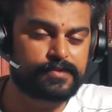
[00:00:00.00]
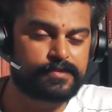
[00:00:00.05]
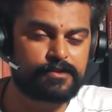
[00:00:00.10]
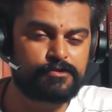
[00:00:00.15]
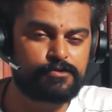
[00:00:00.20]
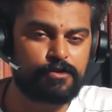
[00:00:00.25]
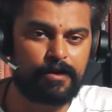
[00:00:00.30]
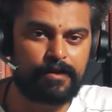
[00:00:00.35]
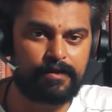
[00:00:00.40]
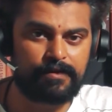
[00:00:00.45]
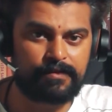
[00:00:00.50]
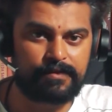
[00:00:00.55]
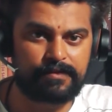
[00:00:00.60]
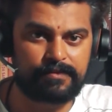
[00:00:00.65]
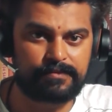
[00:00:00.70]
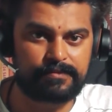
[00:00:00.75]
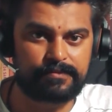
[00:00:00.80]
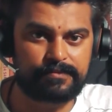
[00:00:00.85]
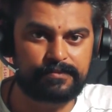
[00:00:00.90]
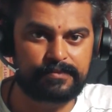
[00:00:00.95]
This all
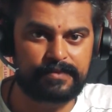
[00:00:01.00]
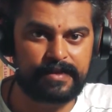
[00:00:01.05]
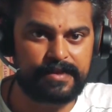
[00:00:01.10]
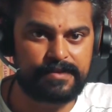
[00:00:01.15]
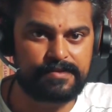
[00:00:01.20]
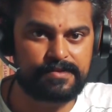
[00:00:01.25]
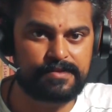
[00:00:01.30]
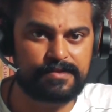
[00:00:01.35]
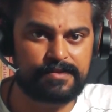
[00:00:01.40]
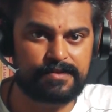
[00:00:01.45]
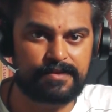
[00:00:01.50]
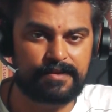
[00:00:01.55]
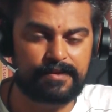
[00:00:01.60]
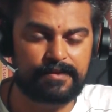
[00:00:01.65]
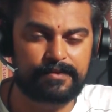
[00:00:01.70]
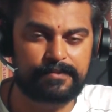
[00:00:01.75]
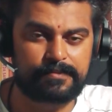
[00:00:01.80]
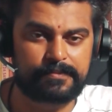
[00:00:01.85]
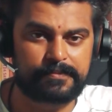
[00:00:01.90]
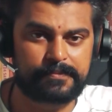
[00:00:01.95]
needs
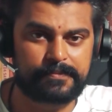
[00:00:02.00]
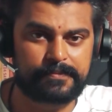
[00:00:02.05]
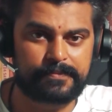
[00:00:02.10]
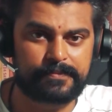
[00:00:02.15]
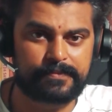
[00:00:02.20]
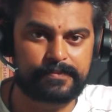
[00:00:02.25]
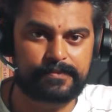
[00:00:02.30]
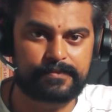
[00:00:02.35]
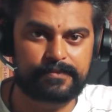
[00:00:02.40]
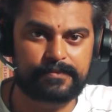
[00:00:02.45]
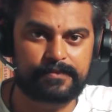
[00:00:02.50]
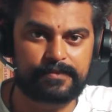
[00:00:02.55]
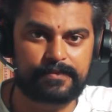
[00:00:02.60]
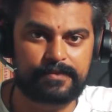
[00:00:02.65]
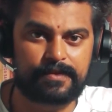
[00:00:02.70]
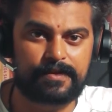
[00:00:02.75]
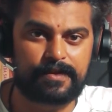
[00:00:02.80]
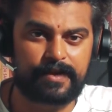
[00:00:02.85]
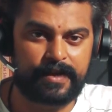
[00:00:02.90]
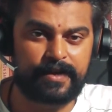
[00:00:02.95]

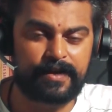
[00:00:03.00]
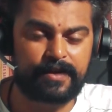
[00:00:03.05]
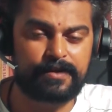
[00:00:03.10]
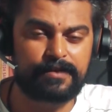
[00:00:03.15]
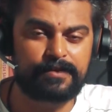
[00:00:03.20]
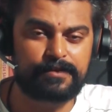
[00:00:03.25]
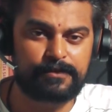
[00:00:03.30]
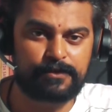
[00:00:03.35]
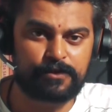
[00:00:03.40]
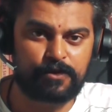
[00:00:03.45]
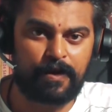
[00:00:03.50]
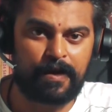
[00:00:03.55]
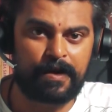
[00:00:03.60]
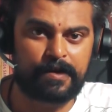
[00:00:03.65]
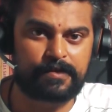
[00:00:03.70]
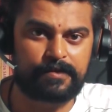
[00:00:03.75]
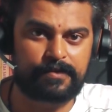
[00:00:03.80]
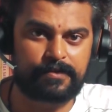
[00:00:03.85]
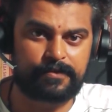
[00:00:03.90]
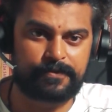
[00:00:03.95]
a critical thought.